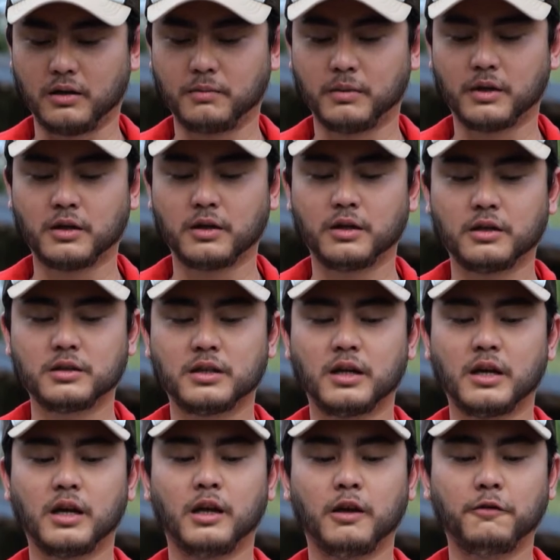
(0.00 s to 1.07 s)
Because
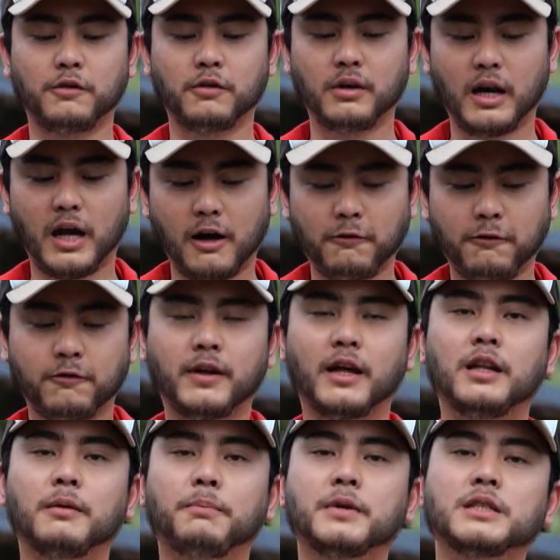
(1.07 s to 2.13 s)
if you laugh,
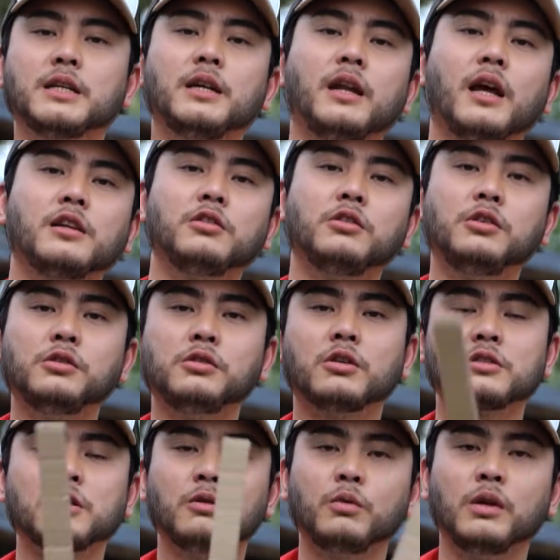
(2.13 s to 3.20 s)
then the person next to you
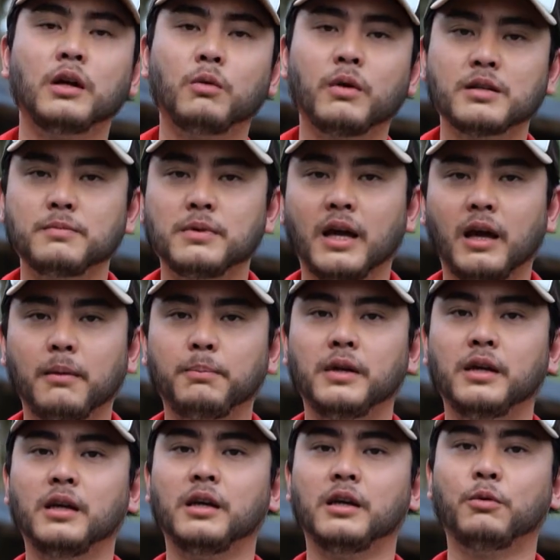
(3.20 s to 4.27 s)
also will always be
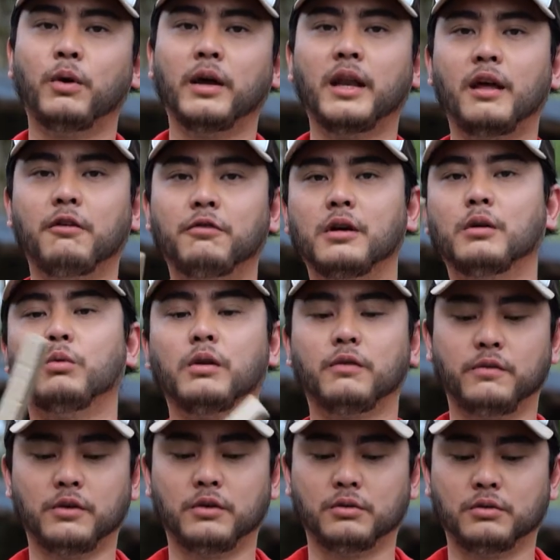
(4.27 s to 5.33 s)
happy whenever with
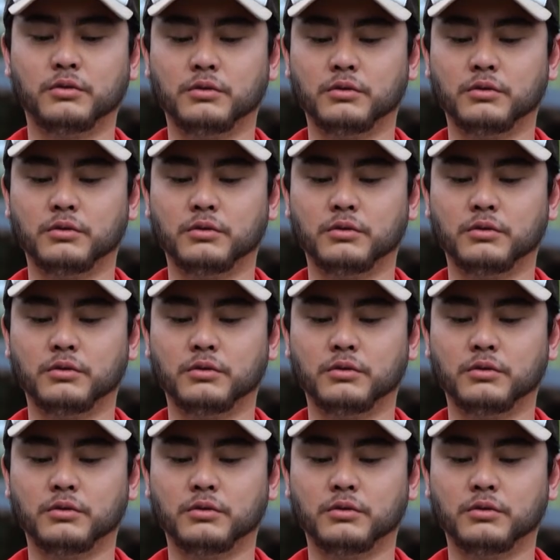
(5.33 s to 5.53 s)
you.